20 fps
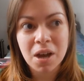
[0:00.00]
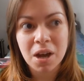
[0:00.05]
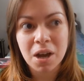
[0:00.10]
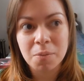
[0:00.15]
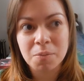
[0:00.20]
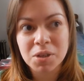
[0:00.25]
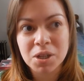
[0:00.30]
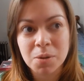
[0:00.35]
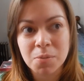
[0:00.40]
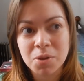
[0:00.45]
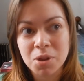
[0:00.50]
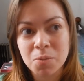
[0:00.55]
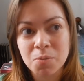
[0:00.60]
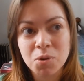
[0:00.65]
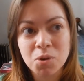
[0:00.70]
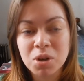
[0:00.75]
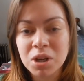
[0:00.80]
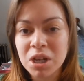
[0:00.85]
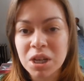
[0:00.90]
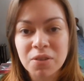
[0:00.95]
Some of them
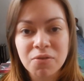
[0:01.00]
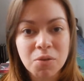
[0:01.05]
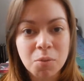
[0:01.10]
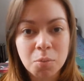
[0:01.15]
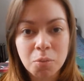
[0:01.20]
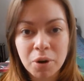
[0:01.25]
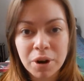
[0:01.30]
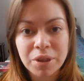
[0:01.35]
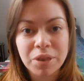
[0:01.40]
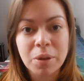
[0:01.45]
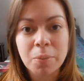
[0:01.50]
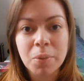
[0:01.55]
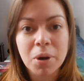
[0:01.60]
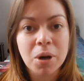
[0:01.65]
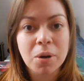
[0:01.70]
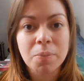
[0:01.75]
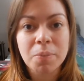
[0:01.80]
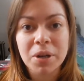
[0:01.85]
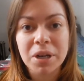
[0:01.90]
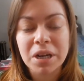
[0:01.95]
you can even break them
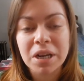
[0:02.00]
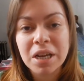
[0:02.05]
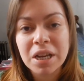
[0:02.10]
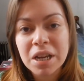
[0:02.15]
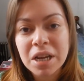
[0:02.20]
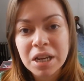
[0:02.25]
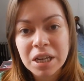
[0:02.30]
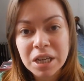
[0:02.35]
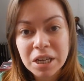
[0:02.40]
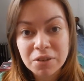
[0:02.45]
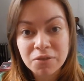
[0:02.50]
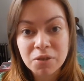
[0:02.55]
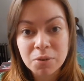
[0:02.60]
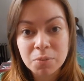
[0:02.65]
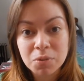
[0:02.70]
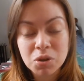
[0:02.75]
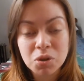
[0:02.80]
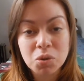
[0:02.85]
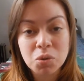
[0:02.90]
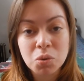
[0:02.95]
up and give
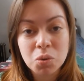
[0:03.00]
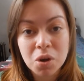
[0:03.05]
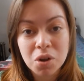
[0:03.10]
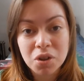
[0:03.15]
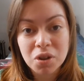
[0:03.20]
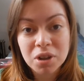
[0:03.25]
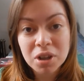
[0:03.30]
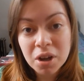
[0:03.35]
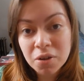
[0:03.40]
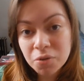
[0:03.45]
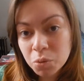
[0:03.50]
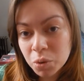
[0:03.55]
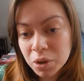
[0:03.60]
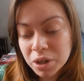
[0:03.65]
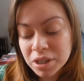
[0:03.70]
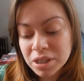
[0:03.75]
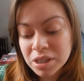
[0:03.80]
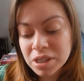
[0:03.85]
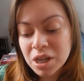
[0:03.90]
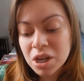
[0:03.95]
them to other loved
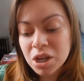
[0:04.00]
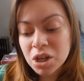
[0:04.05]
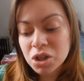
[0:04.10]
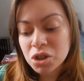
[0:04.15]
ones.